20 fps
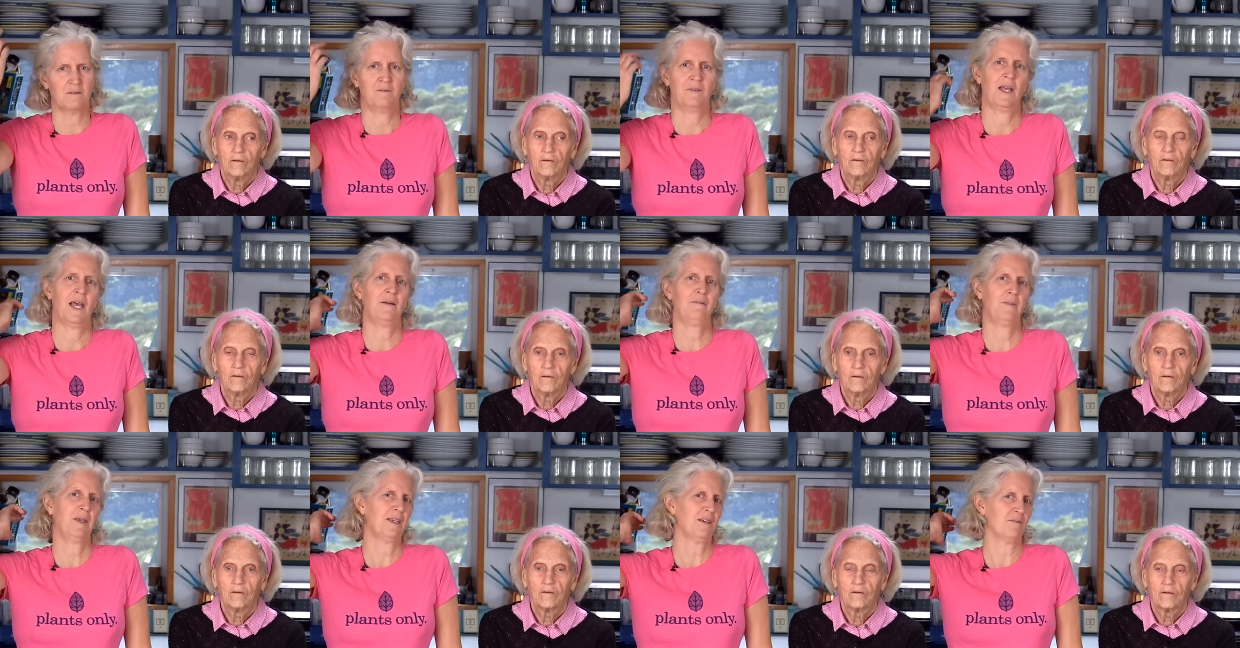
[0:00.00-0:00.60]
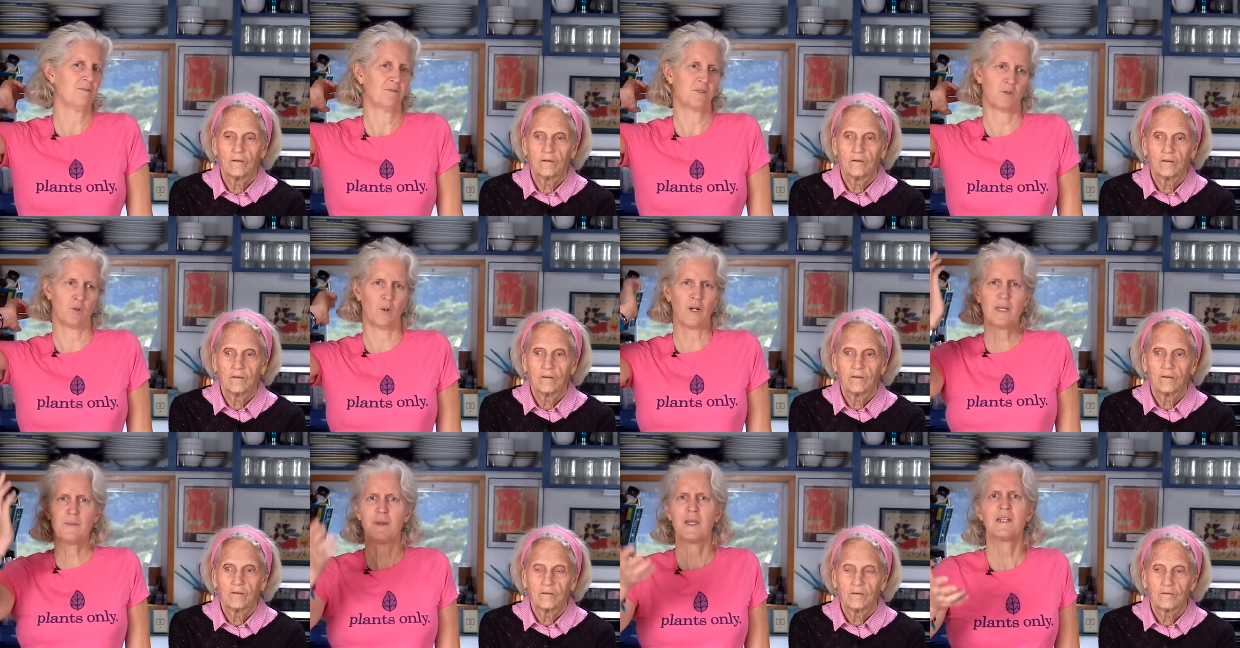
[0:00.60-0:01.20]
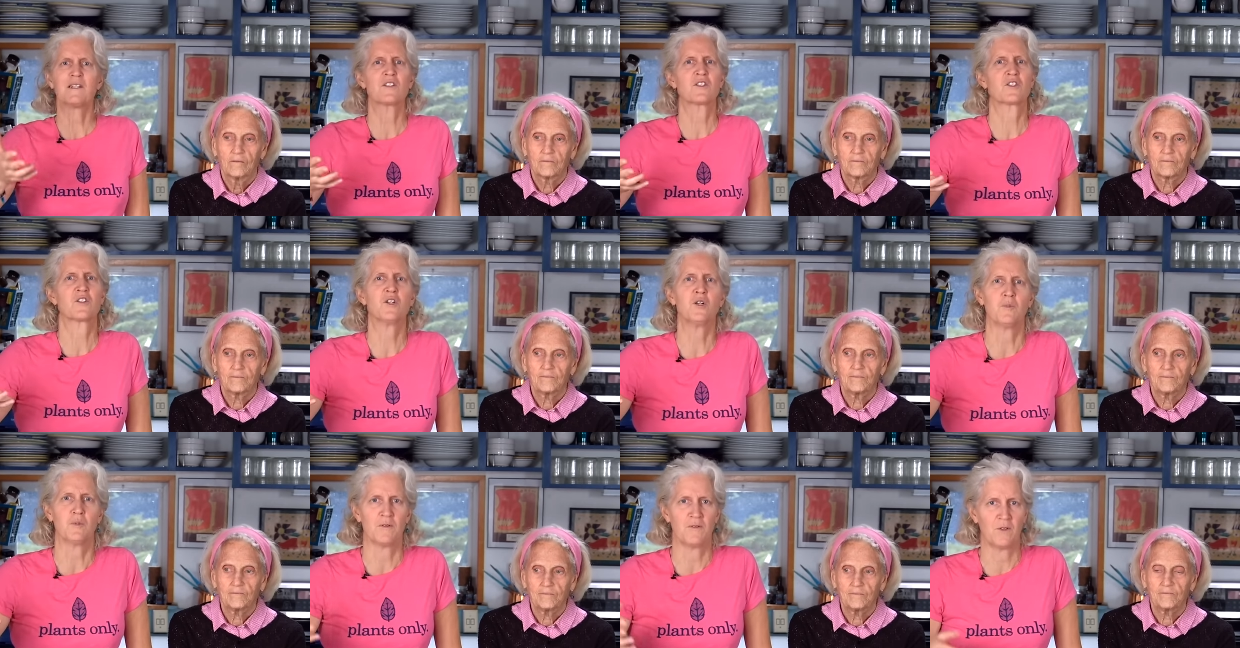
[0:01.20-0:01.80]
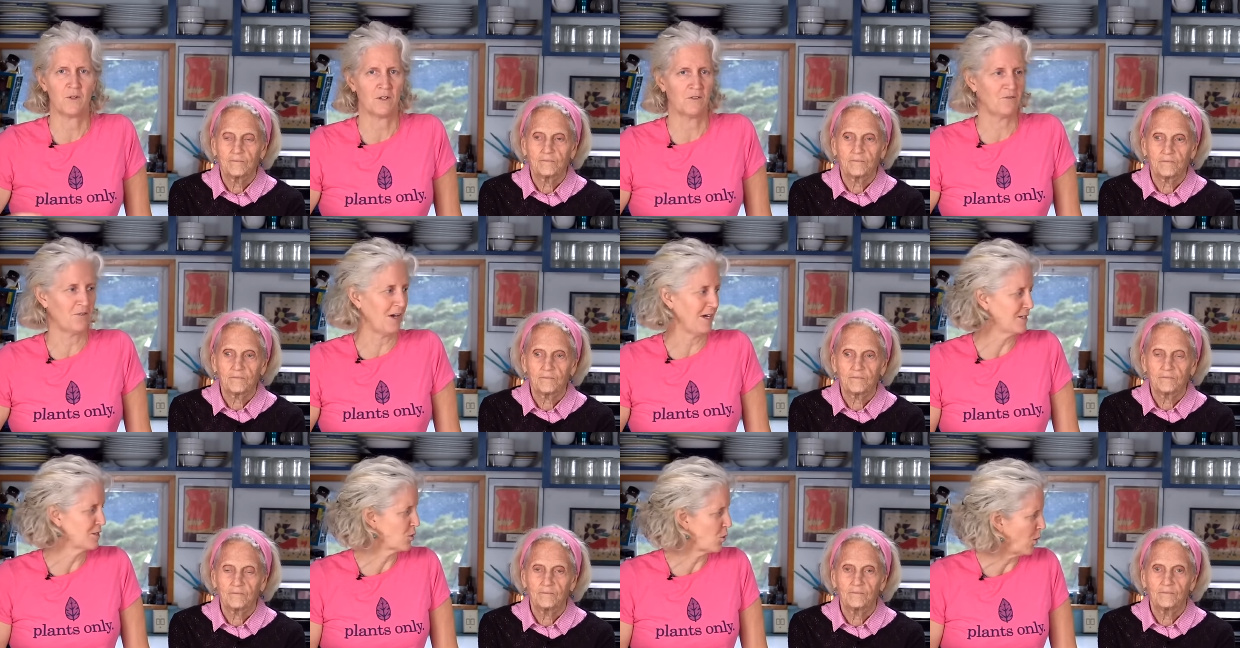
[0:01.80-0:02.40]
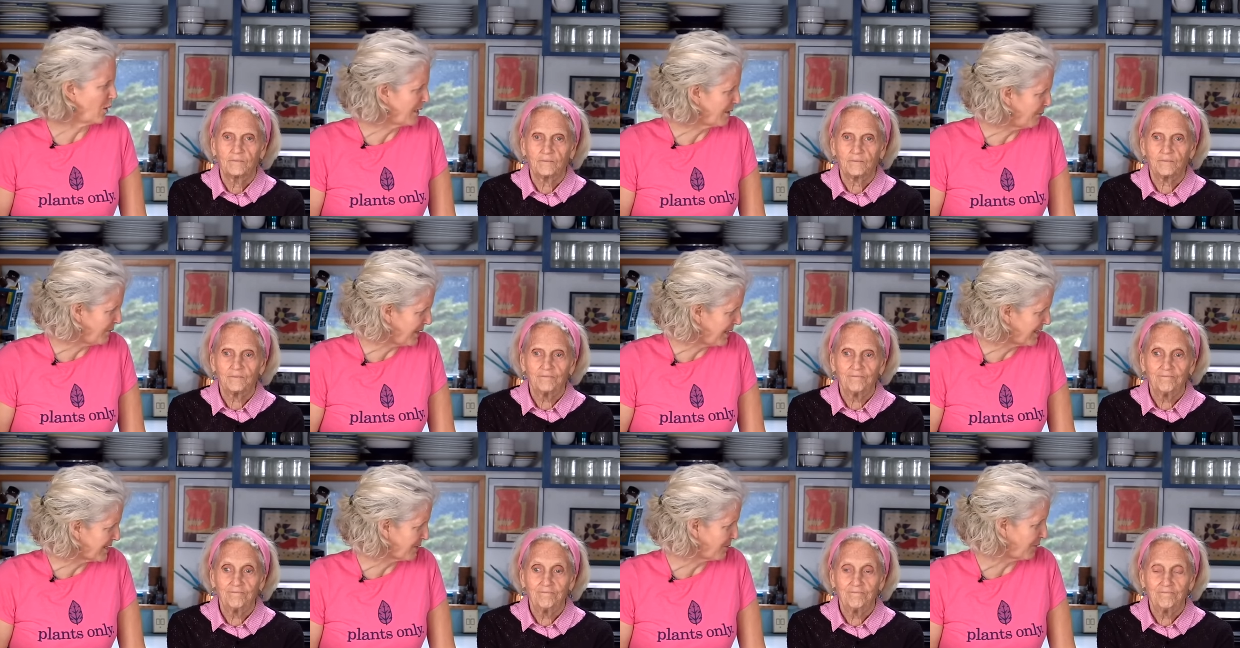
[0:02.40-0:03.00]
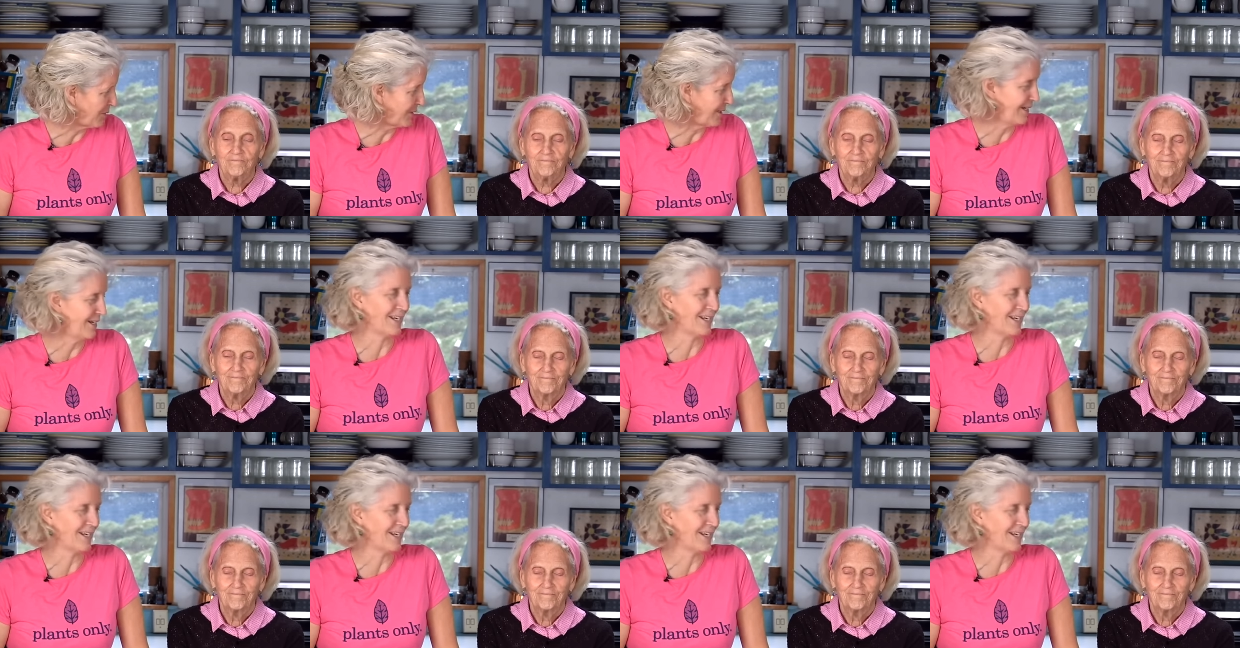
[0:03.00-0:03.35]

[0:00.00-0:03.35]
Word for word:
Speaker 1: have make a 20 bean soup if you can find 20 beans to put in.